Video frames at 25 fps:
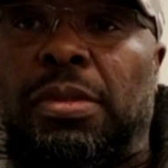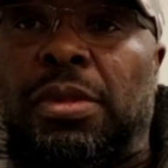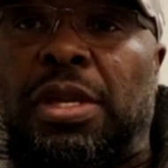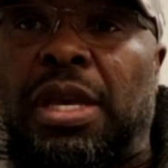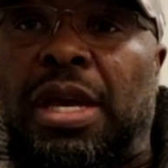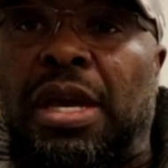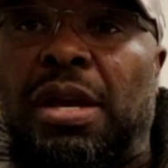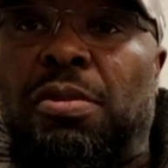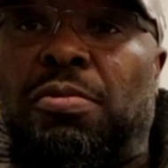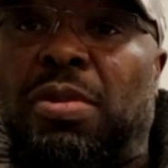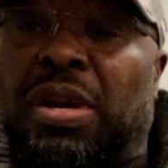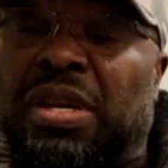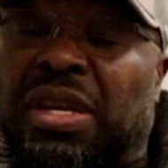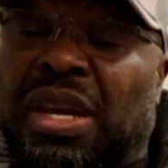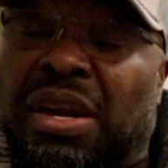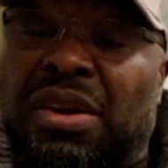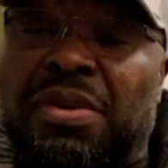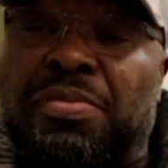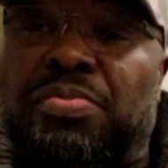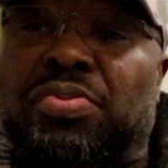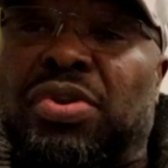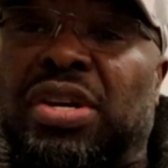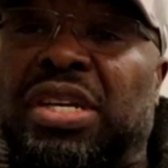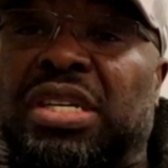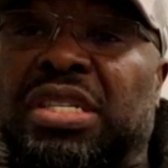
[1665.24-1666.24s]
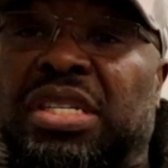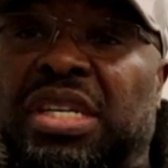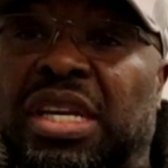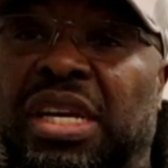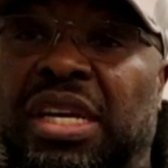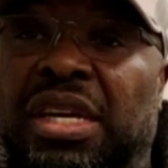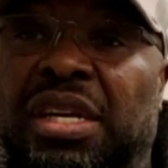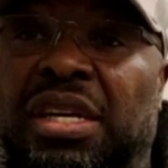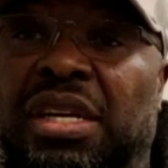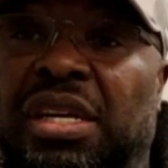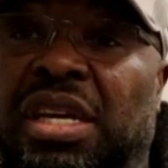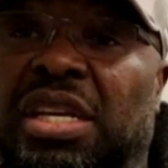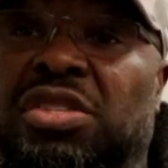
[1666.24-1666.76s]
Yeah, when Dereck brings
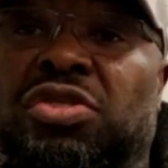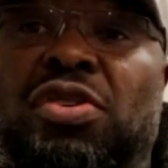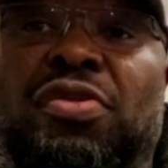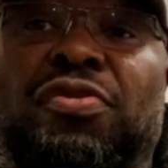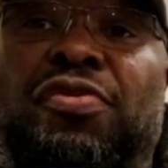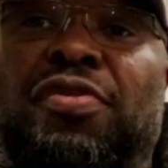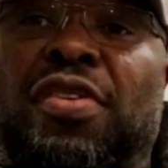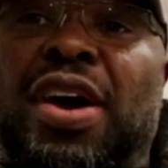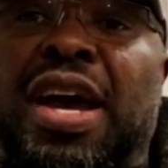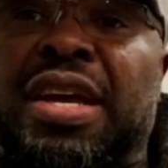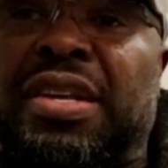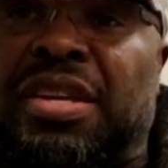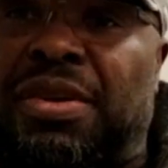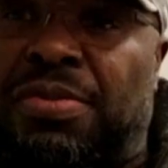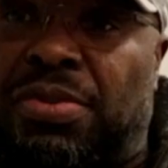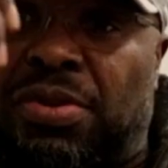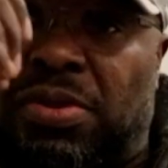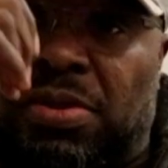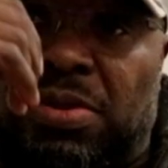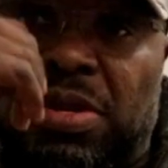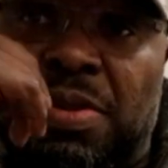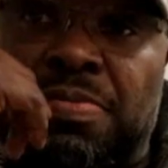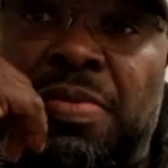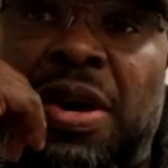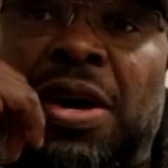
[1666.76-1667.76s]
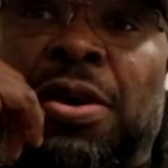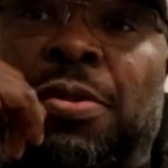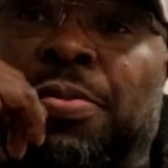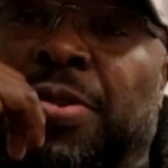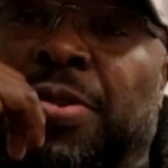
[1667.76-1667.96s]
it, he's unfightable, in my